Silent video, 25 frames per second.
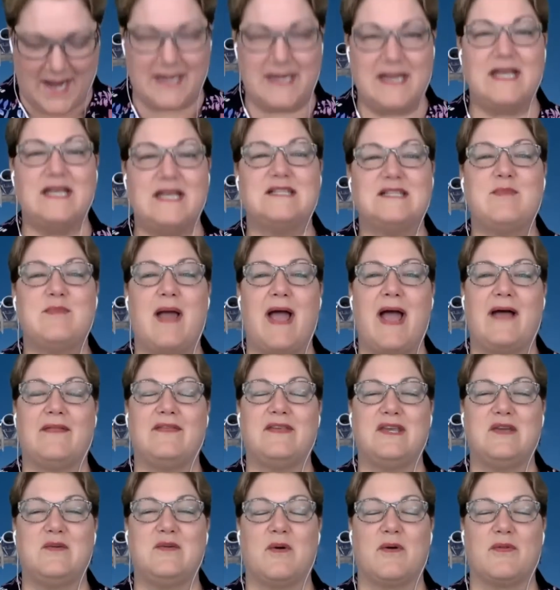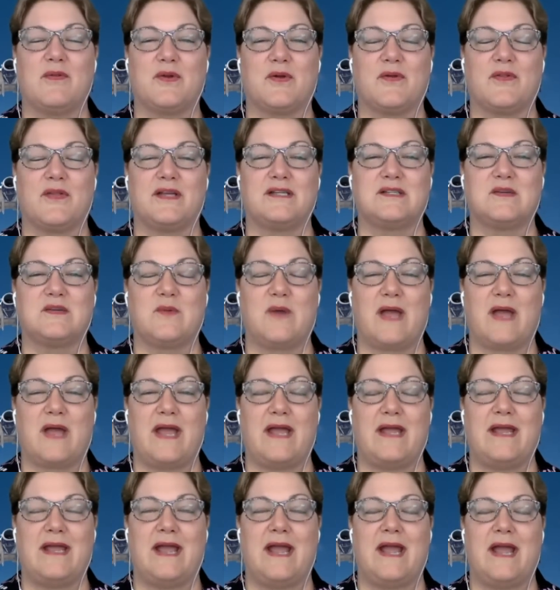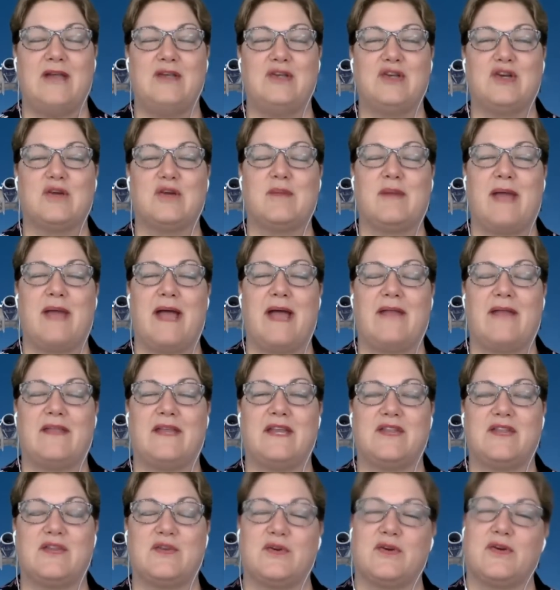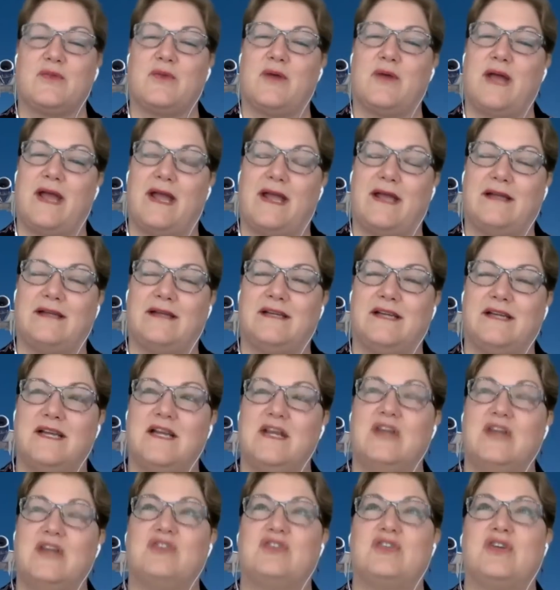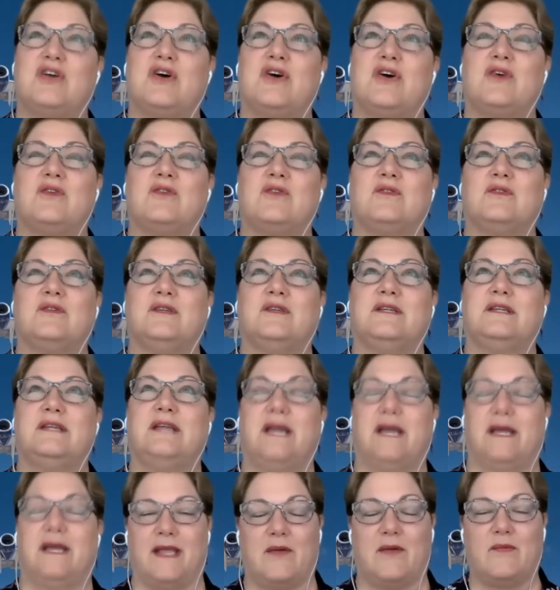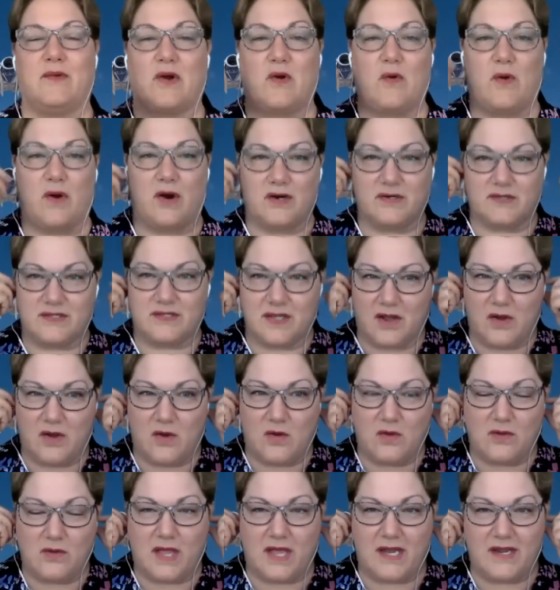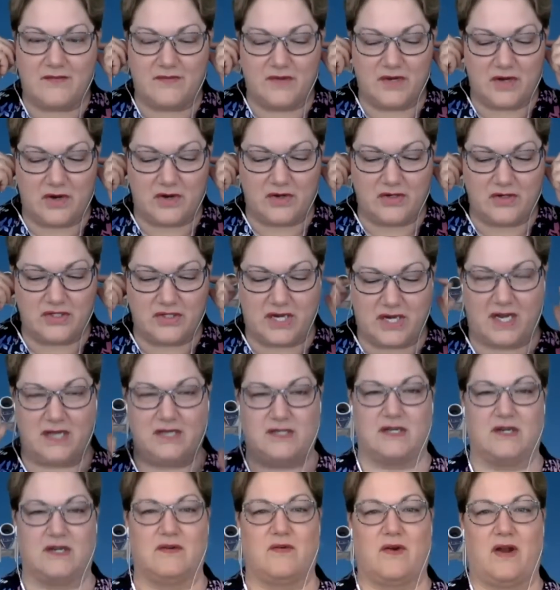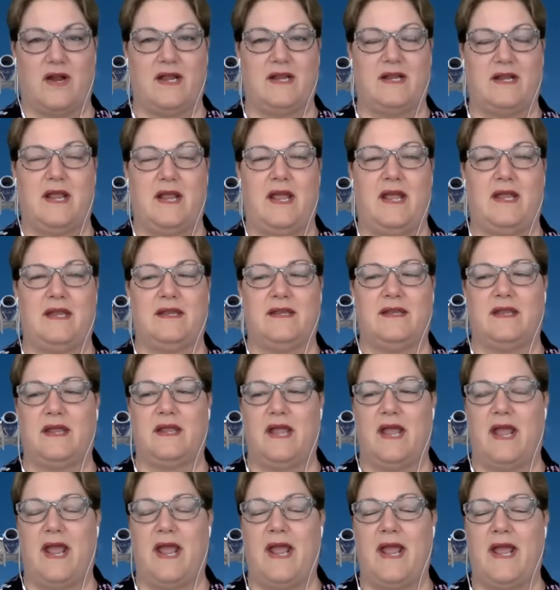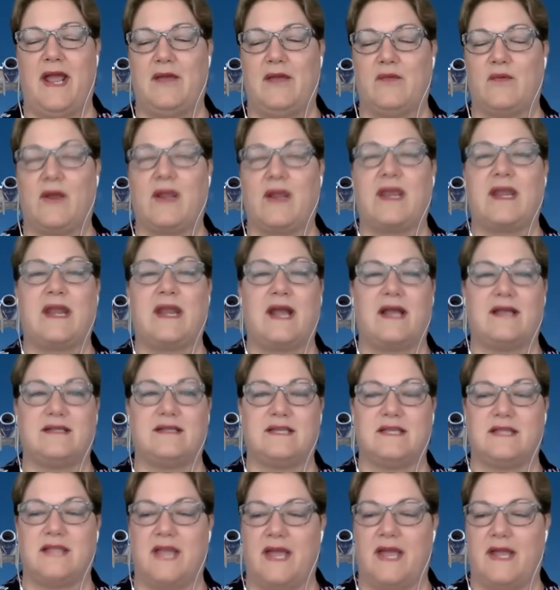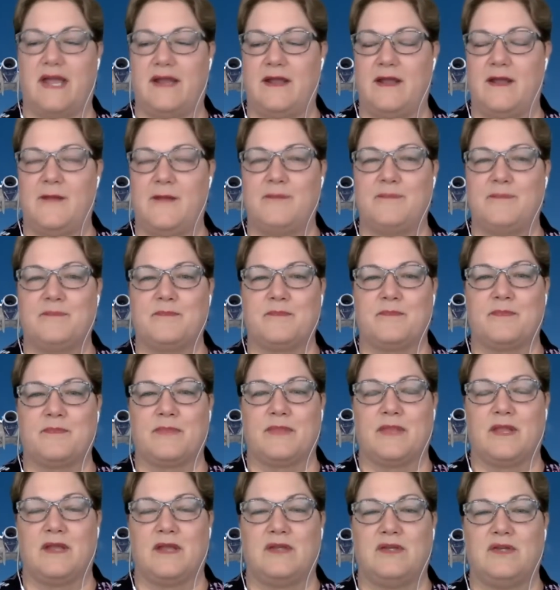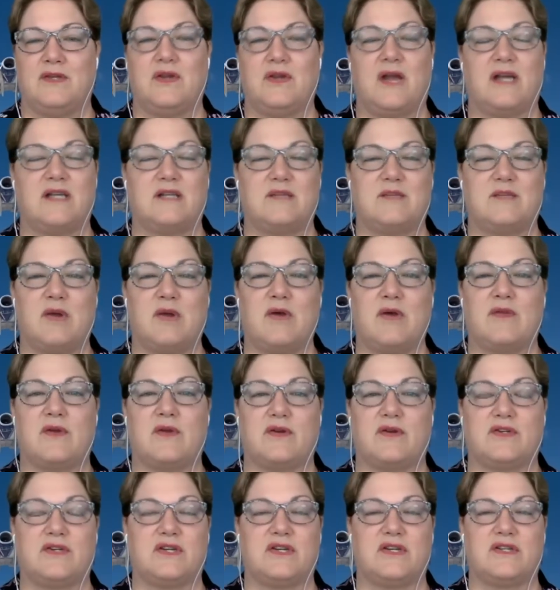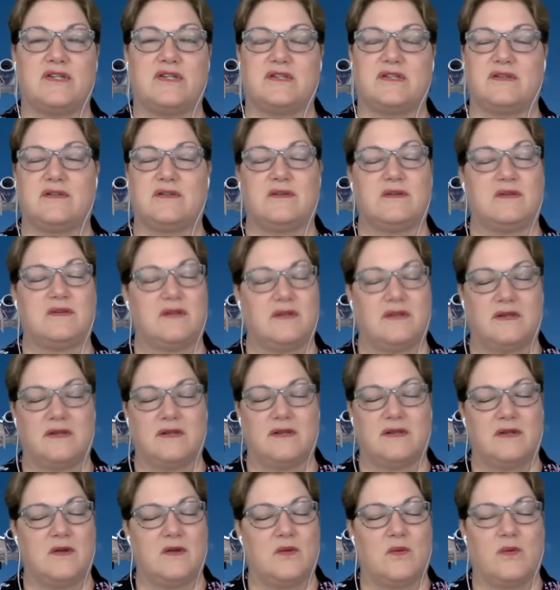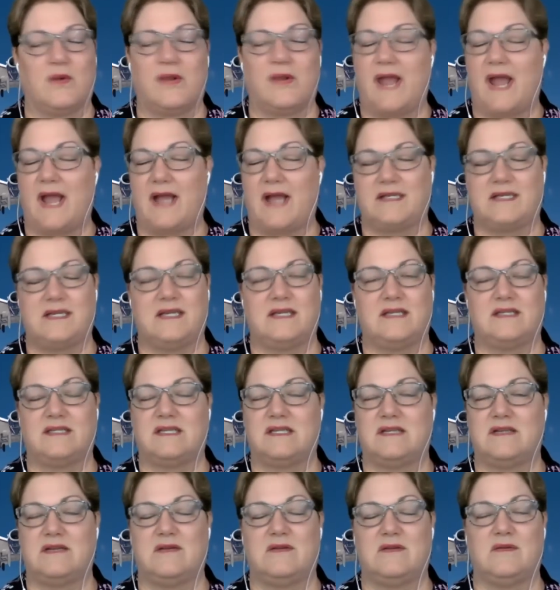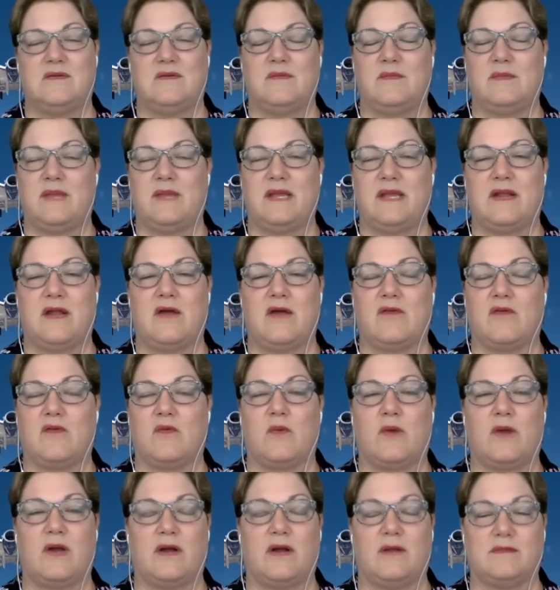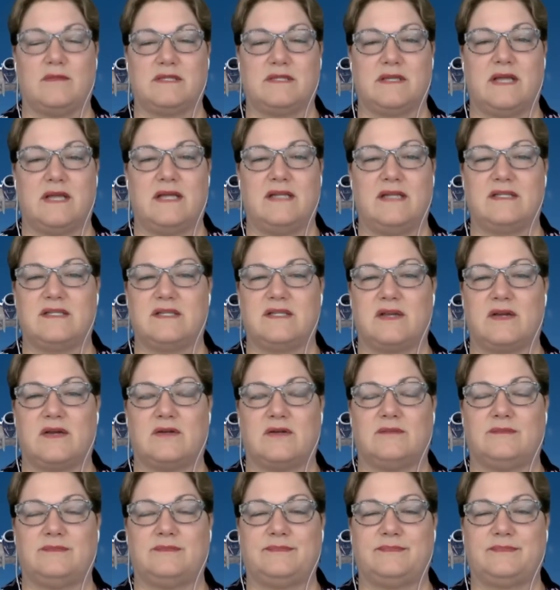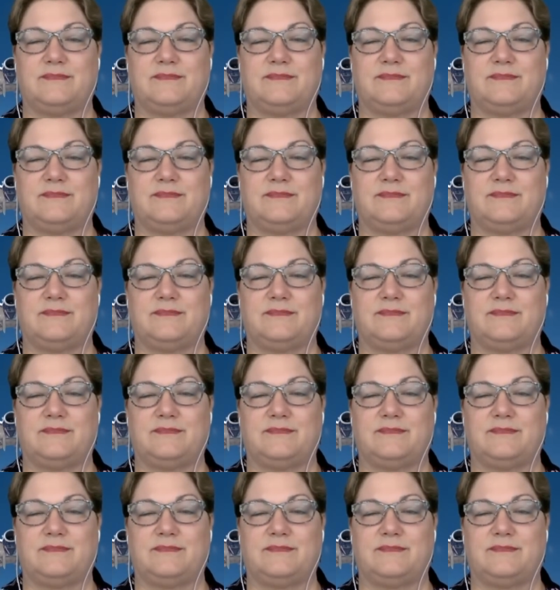and he's mad that you won't throw things away, and you're mad that he threw it away. So yeah, that requires a whole lot of negotiation, right? And and recognizing that you guys both are just reacting to being overwhelmed, and so